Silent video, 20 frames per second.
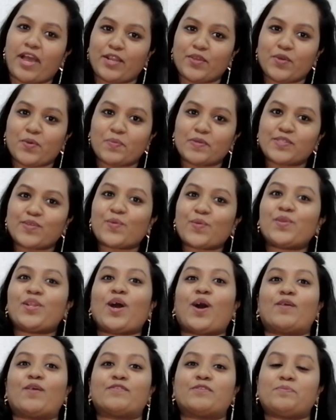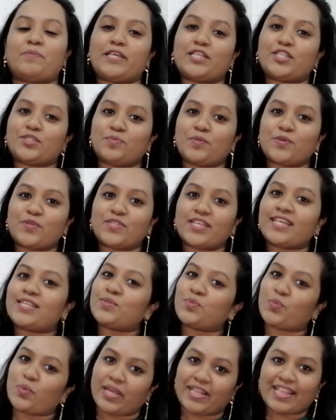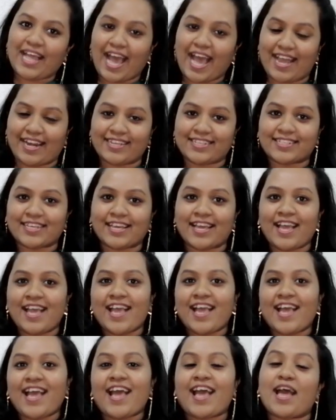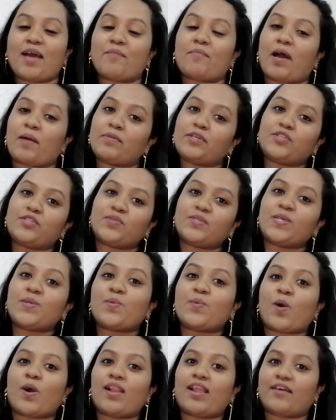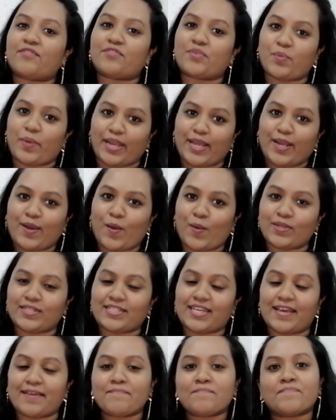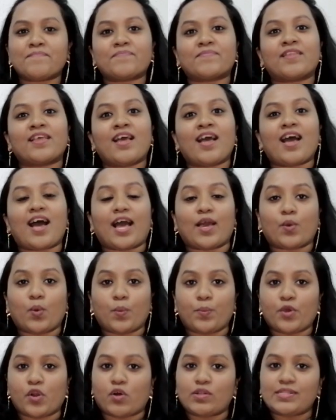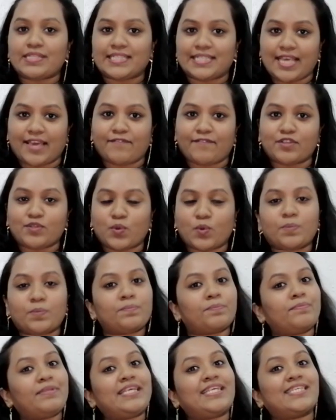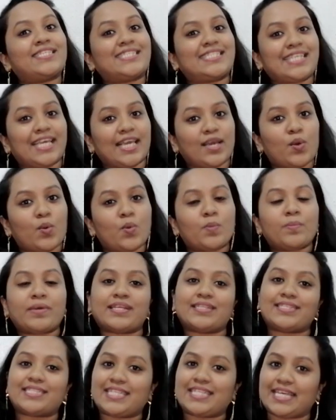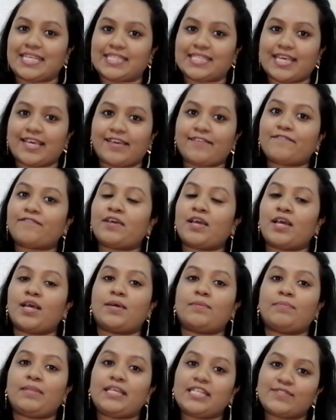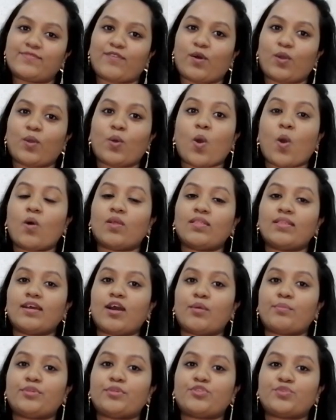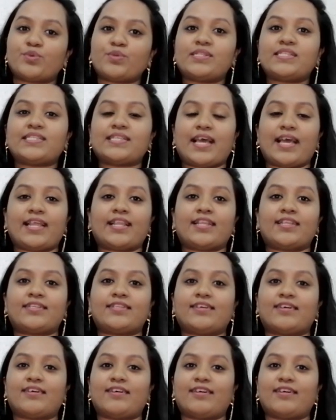brand new episode of Speech Musings with Annette. I'm happy to see you all after a very long time. I hope you're all safe at home. Please stay home and stay safe. Please follow all the government rules and